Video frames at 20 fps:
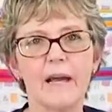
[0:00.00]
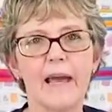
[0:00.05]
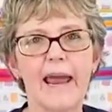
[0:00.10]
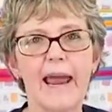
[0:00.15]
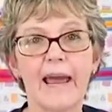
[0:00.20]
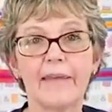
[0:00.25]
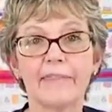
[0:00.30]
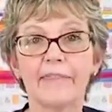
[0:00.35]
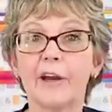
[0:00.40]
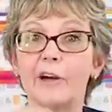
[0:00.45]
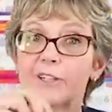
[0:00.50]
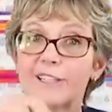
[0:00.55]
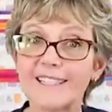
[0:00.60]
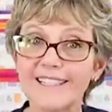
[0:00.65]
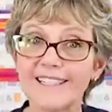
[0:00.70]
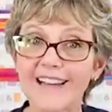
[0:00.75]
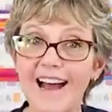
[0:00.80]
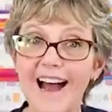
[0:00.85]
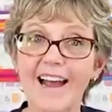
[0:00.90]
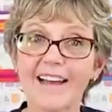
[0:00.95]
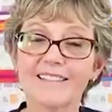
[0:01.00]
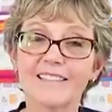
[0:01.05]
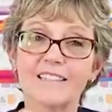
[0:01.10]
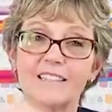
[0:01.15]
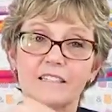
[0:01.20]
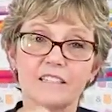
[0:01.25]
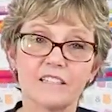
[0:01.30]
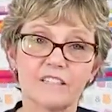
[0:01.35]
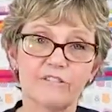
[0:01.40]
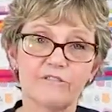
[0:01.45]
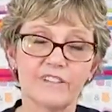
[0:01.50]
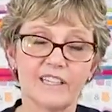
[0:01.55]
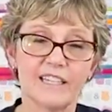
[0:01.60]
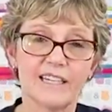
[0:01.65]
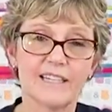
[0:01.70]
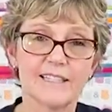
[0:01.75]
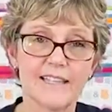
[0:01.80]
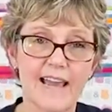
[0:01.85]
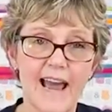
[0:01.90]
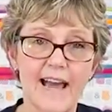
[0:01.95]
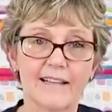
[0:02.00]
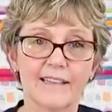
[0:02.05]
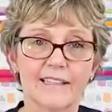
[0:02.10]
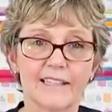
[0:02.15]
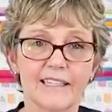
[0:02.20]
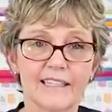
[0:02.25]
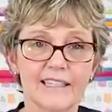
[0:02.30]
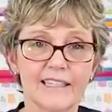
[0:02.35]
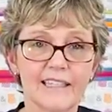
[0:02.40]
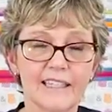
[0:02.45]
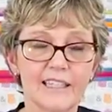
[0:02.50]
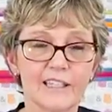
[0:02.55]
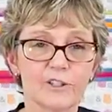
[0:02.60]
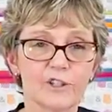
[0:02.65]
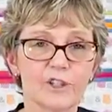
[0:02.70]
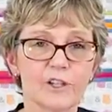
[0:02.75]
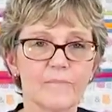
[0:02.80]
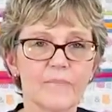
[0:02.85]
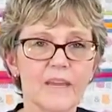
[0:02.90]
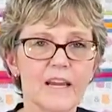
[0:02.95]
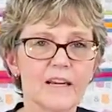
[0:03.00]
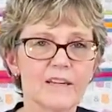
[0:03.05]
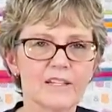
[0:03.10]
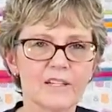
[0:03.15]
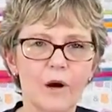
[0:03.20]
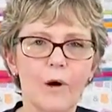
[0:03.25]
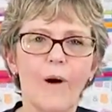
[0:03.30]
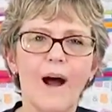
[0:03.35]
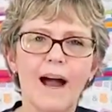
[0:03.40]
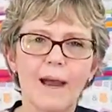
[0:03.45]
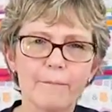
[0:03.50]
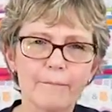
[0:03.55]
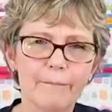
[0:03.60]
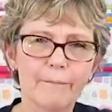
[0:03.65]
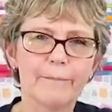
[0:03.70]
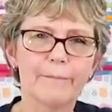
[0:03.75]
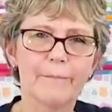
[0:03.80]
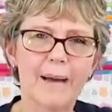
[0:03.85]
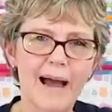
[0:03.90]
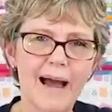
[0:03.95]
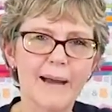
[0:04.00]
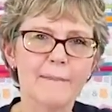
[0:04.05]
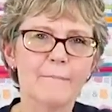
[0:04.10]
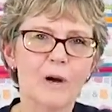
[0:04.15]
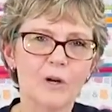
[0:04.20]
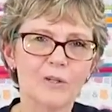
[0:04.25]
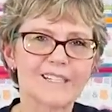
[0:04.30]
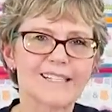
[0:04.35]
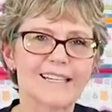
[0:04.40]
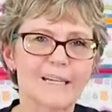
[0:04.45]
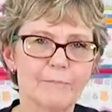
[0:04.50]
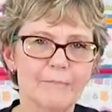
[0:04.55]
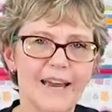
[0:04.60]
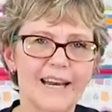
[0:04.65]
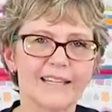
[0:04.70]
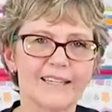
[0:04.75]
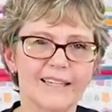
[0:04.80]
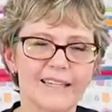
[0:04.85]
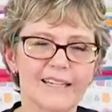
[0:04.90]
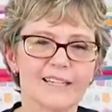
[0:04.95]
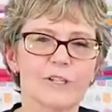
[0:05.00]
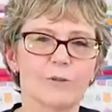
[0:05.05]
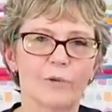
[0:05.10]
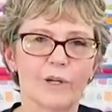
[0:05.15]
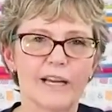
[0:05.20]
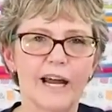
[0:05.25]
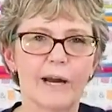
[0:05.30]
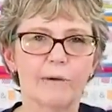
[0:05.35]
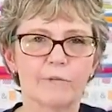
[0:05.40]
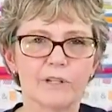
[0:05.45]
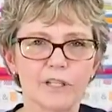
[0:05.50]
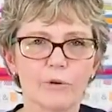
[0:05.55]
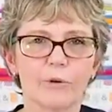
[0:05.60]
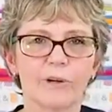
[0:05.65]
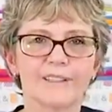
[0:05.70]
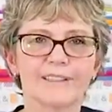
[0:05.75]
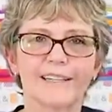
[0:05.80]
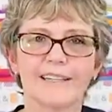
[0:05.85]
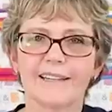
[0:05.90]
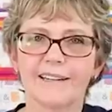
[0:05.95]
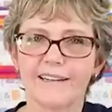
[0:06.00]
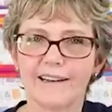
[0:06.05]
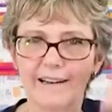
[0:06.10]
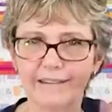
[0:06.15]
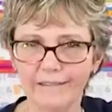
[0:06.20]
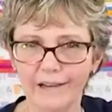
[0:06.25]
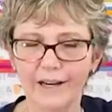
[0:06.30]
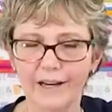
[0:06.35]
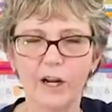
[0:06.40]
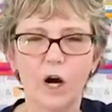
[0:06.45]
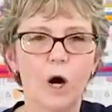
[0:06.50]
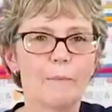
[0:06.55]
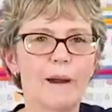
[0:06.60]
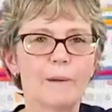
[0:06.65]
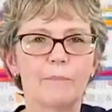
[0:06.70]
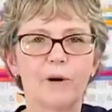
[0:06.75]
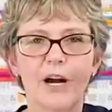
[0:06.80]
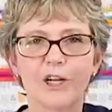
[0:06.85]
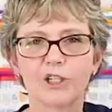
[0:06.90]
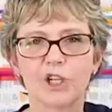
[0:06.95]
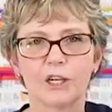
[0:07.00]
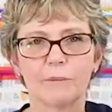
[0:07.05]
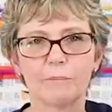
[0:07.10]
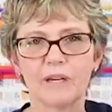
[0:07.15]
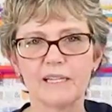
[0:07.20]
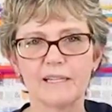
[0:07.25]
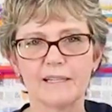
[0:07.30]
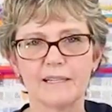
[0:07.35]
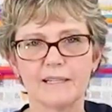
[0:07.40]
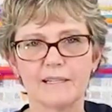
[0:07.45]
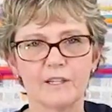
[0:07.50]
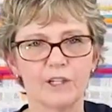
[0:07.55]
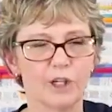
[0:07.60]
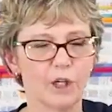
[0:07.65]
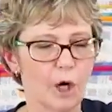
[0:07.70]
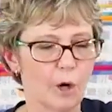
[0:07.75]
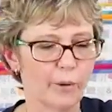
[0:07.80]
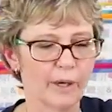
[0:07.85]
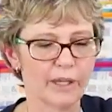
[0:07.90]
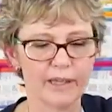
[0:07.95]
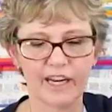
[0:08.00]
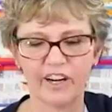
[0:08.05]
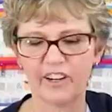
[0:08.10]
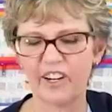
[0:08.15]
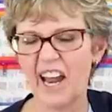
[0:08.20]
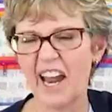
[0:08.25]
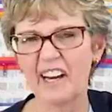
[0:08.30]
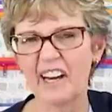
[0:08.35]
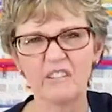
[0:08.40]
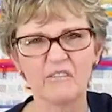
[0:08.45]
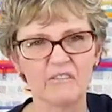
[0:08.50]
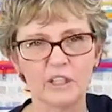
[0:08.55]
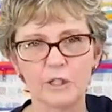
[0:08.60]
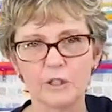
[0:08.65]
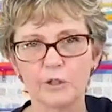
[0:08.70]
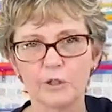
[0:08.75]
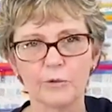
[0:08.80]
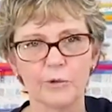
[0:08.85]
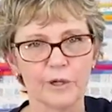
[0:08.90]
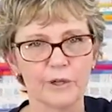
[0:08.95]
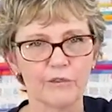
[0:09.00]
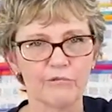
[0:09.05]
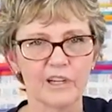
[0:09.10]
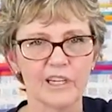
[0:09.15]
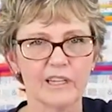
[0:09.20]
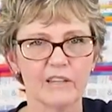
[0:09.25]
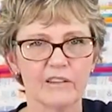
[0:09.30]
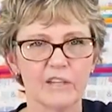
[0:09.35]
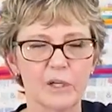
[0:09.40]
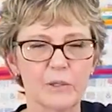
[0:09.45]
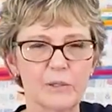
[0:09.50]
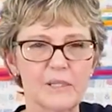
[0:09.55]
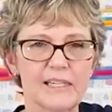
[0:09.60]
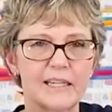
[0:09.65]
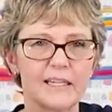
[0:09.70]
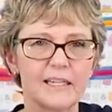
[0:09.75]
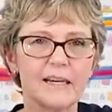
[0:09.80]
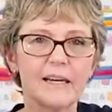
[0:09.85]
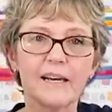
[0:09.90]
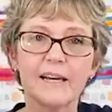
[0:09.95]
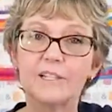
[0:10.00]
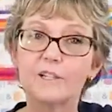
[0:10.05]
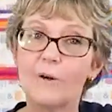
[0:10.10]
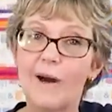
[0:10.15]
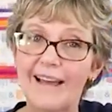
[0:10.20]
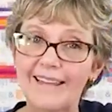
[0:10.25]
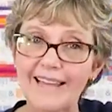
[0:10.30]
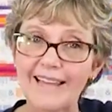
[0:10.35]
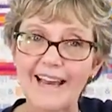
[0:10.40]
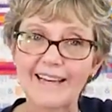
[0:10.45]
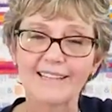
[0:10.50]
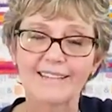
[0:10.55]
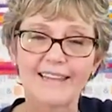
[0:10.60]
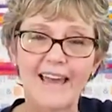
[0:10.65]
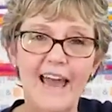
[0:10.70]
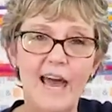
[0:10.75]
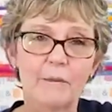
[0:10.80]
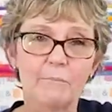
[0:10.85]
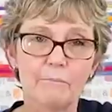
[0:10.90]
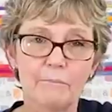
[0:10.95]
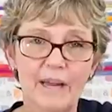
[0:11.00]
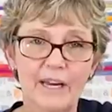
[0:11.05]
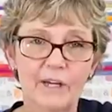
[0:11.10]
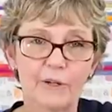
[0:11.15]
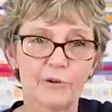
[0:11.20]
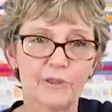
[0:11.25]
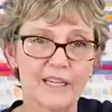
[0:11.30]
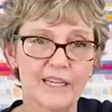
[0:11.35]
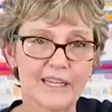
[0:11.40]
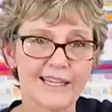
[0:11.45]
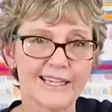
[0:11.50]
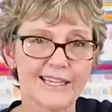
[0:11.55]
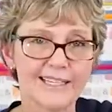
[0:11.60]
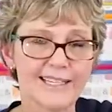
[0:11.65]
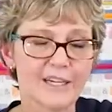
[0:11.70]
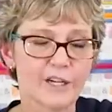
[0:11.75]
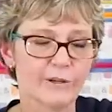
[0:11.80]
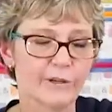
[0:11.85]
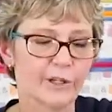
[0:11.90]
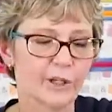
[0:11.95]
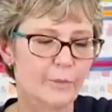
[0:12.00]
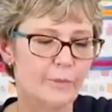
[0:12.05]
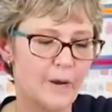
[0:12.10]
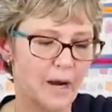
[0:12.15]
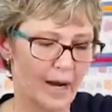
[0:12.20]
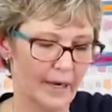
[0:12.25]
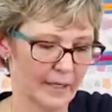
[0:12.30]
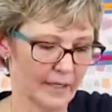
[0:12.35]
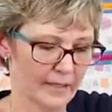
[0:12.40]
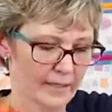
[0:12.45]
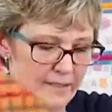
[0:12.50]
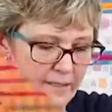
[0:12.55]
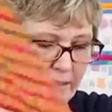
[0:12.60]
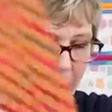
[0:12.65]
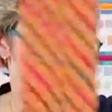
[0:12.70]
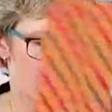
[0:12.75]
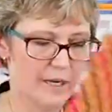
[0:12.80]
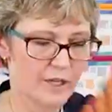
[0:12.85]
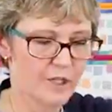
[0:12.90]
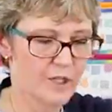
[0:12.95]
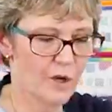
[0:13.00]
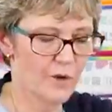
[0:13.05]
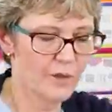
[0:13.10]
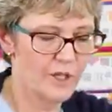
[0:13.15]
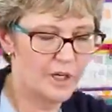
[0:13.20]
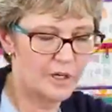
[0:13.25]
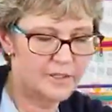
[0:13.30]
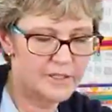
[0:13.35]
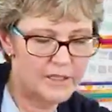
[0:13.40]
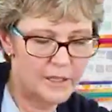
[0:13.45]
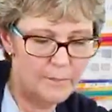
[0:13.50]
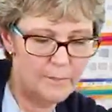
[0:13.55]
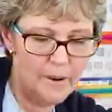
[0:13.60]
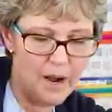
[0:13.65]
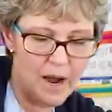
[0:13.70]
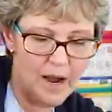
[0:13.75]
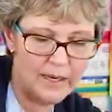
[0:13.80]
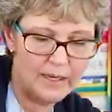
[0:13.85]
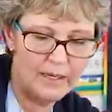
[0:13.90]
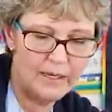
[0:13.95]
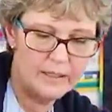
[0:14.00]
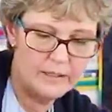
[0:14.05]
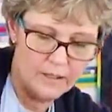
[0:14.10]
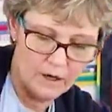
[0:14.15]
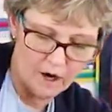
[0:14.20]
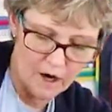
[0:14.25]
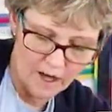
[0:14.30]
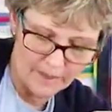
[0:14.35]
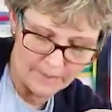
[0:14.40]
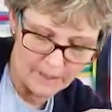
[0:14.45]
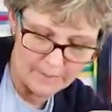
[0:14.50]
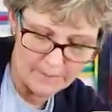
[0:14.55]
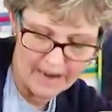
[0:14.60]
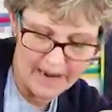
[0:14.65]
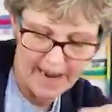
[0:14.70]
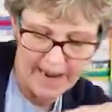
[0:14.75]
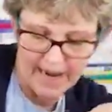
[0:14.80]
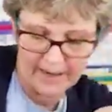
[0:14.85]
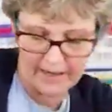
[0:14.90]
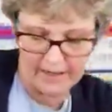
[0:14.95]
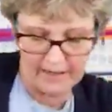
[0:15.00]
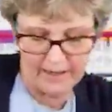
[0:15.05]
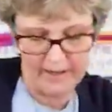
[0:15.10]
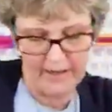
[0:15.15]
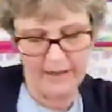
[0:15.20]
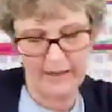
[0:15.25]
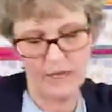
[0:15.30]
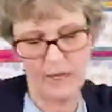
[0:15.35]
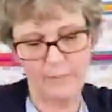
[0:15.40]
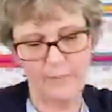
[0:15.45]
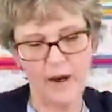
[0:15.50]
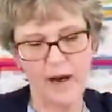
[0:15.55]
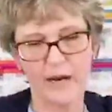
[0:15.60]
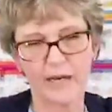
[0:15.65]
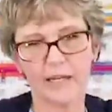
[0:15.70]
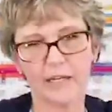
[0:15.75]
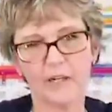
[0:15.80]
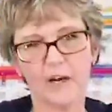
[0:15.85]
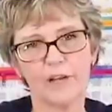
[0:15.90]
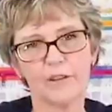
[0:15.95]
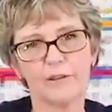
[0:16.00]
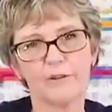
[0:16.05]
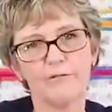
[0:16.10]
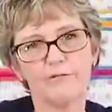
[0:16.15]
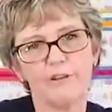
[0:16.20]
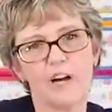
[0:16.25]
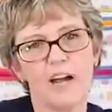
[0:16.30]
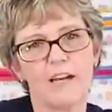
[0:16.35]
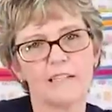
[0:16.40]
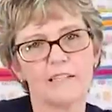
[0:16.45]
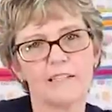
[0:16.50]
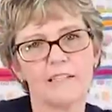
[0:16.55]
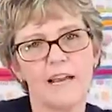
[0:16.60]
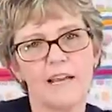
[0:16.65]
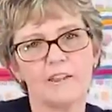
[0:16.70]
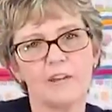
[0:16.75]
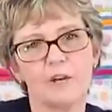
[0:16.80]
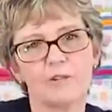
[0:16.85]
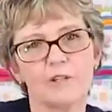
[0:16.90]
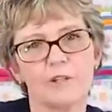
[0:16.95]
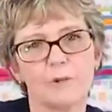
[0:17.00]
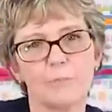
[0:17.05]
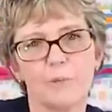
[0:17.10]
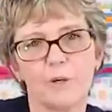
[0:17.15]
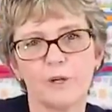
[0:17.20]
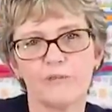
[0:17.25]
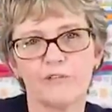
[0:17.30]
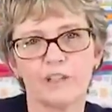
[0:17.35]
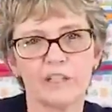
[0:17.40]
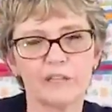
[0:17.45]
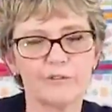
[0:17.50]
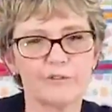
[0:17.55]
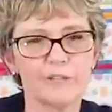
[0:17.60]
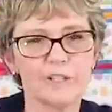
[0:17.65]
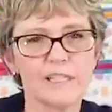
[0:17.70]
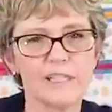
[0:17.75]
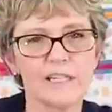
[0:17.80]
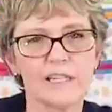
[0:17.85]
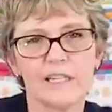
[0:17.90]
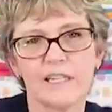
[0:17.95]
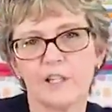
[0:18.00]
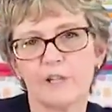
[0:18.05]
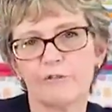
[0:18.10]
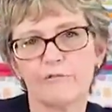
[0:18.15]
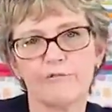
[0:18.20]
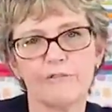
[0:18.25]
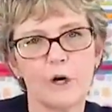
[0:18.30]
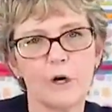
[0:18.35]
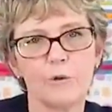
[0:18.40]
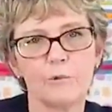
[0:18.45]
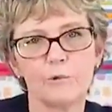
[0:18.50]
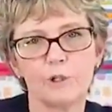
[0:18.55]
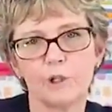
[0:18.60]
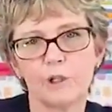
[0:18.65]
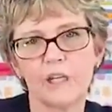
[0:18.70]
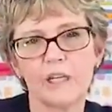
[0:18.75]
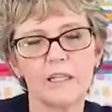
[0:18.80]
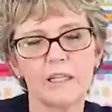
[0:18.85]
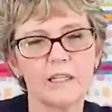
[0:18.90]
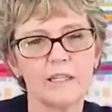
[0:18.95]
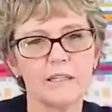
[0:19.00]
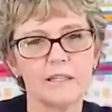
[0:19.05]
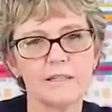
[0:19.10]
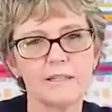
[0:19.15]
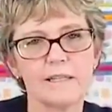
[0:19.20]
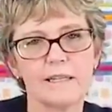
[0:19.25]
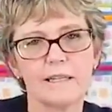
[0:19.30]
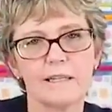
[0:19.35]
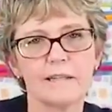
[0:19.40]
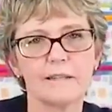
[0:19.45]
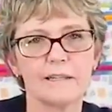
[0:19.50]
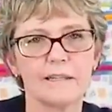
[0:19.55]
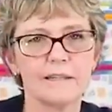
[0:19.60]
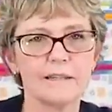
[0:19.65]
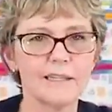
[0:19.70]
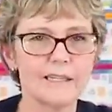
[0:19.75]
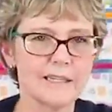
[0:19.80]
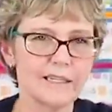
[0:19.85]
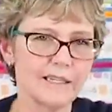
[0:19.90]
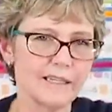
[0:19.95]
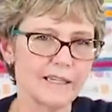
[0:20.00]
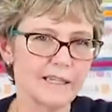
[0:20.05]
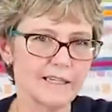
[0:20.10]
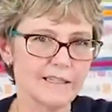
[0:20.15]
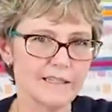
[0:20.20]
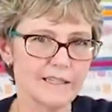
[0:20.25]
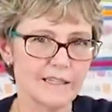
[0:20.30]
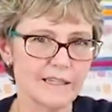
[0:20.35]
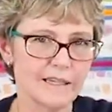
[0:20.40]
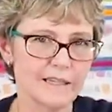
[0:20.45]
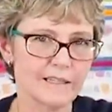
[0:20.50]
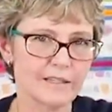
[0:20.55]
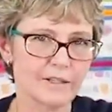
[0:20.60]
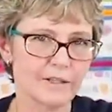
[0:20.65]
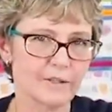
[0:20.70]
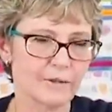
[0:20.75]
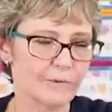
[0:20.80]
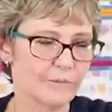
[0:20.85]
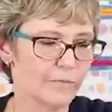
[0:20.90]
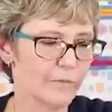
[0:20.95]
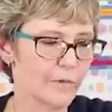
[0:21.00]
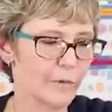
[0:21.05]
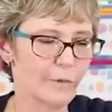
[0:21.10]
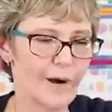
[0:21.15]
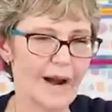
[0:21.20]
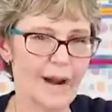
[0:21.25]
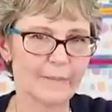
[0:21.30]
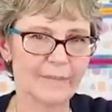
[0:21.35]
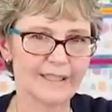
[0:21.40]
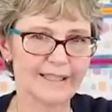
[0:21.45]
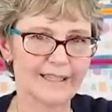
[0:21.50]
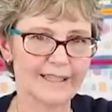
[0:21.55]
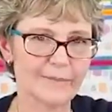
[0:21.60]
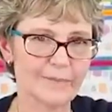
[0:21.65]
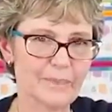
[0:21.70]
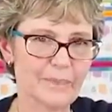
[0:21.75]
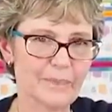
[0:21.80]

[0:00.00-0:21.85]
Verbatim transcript: And they're sized to fit exactly in each. So I'm, I mostly made this when I was quilting, and I thought all my project pieces could go in there, and I could fit two or three of those in. So I liked that better than interior pockets. So there's a pocket on the back, a pocket on the front, and those are perfect for sticking your phone, your keys, anything that you need to get to rapidly.